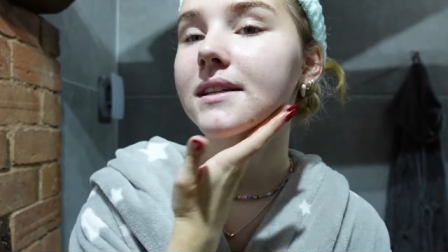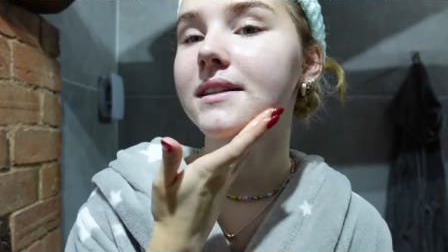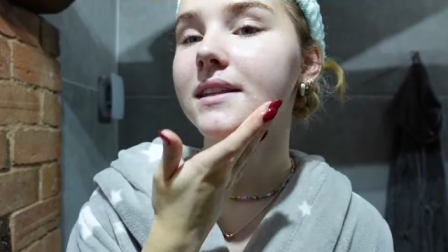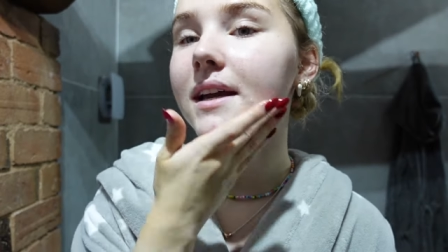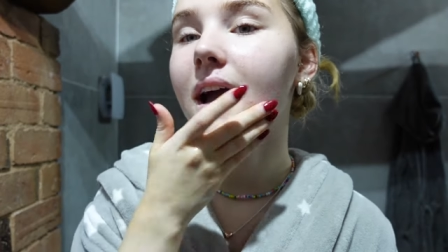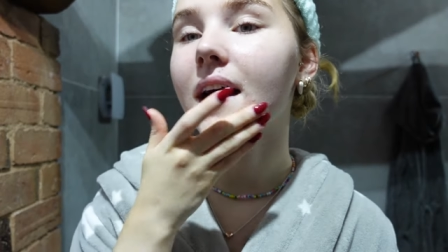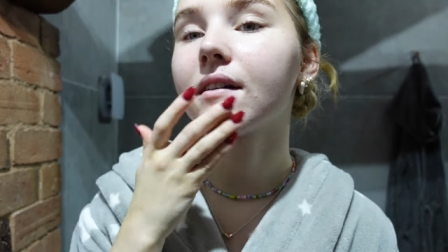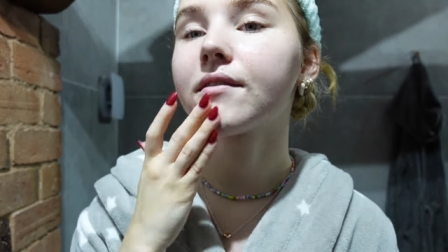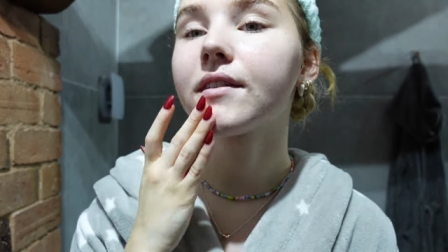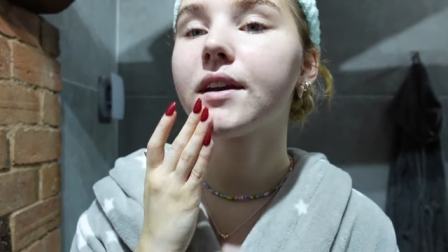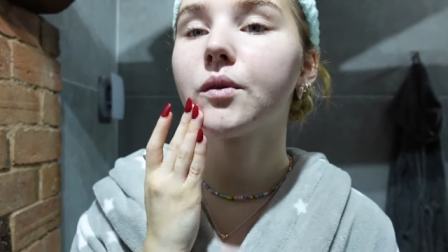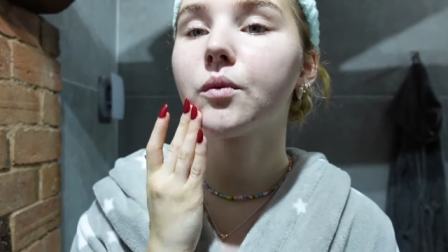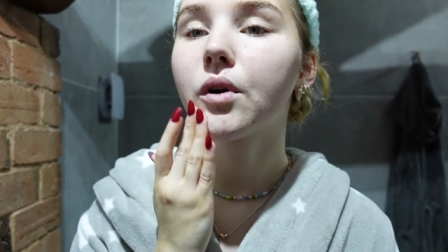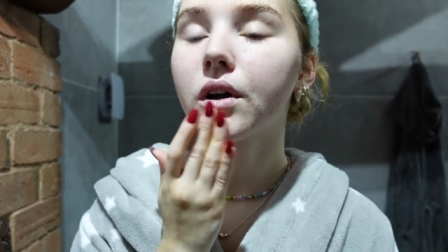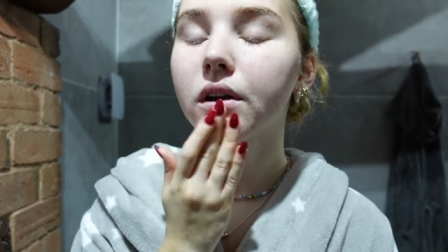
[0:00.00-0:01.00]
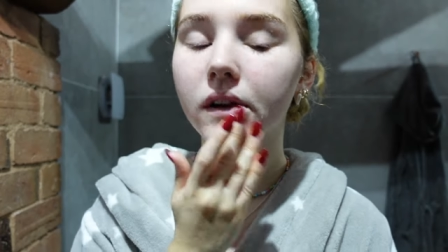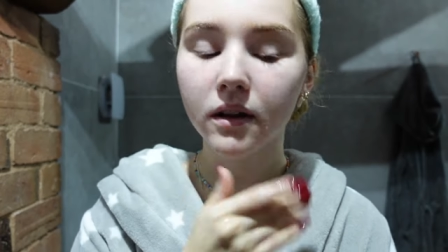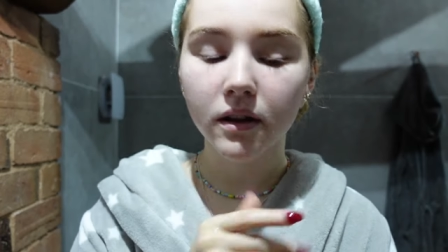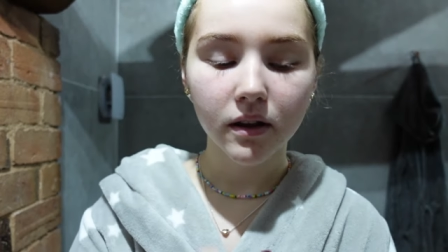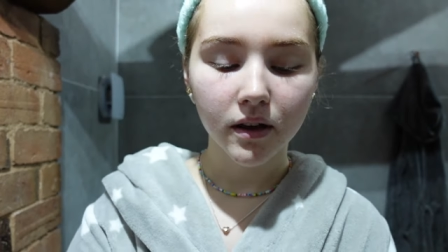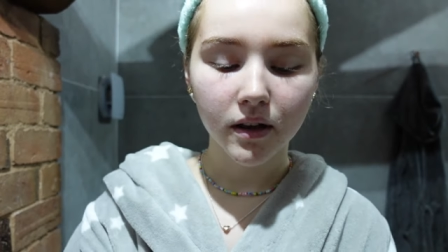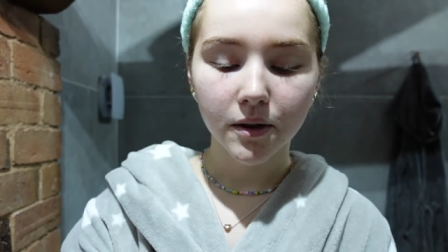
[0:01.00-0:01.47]
it's the caffeine one.
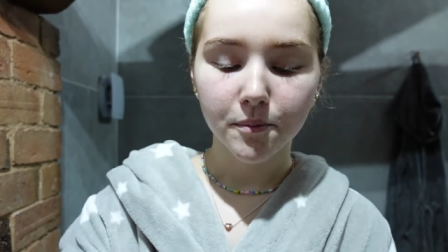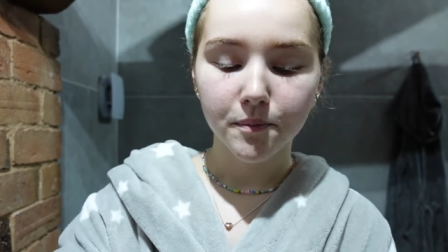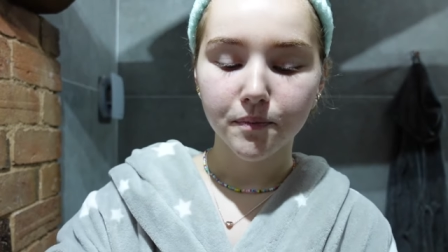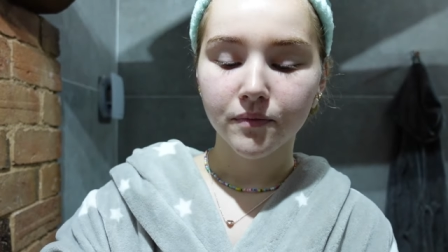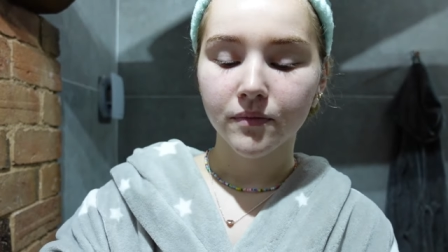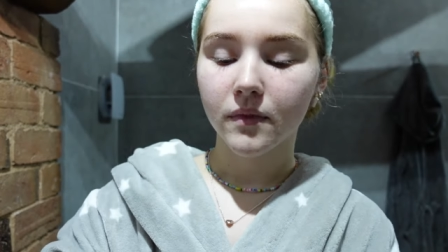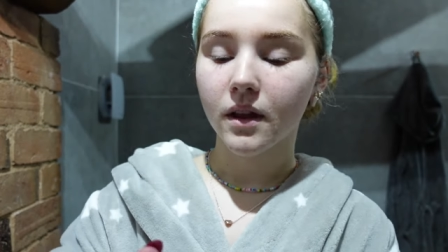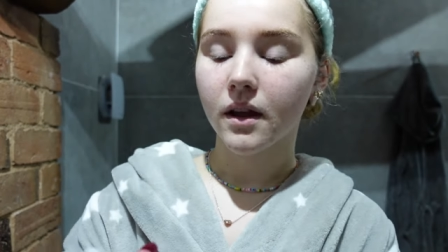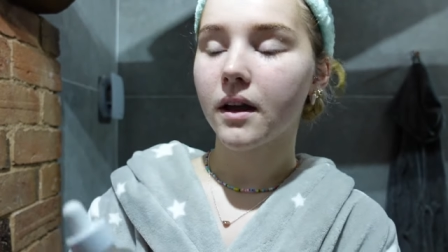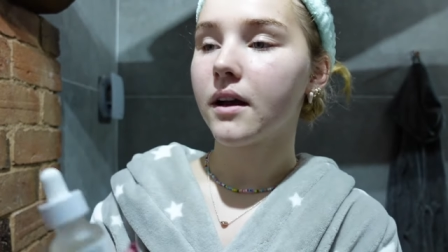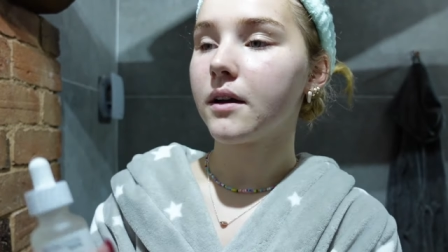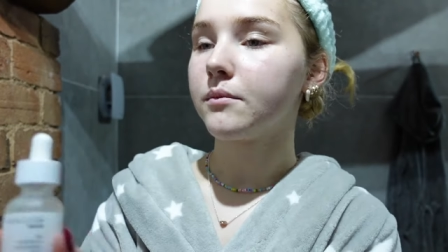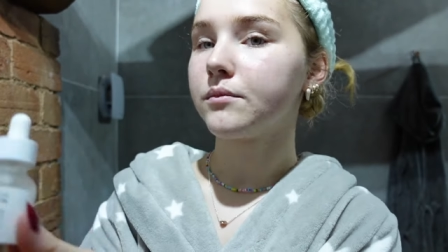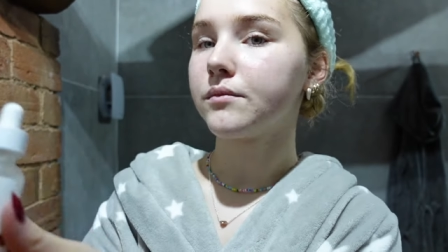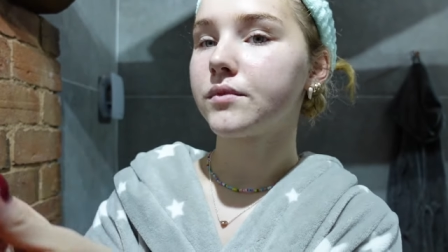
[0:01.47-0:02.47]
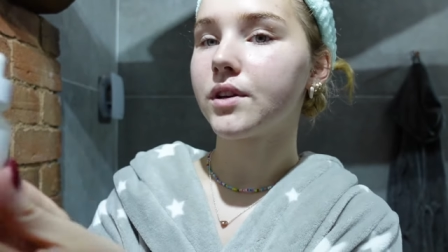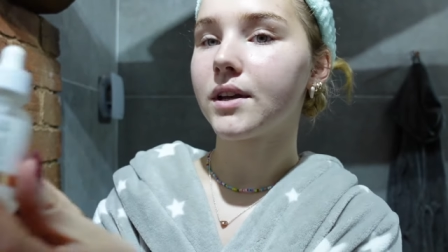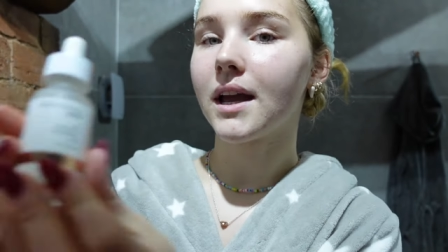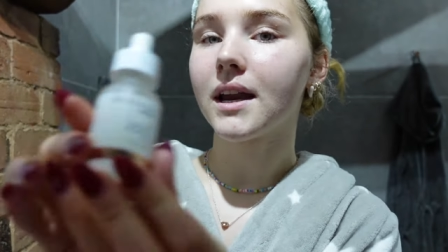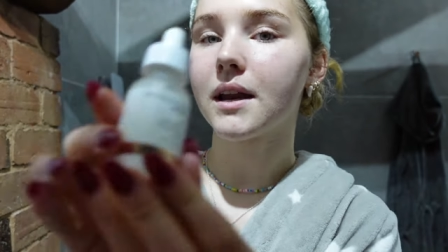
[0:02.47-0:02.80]
So yeah,